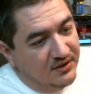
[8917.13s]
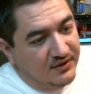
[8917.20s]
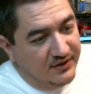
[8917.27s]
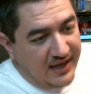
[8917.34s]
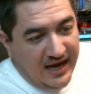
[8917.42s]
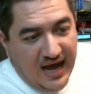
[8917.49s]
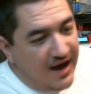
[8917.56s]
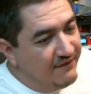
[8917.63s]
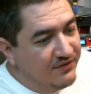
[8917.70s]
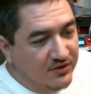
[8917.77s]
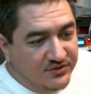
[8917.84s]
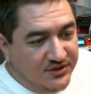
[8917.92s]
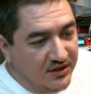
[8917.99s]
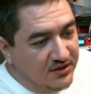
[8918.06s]
They have
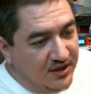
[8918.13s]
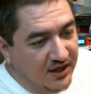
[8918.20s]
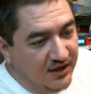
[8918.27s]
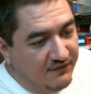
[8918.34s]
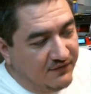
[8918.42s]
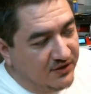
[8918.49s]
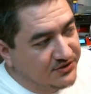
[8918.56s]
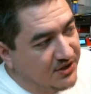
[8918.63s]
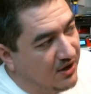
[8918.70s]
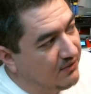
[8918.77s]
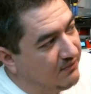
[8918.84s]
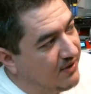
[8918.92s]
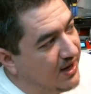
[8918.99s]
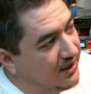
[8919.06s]
those on Thingiverse
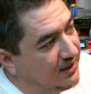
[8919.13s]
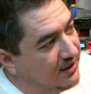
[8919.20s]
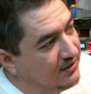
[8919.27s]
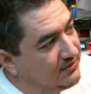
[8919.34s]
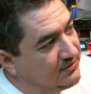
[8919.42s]
already.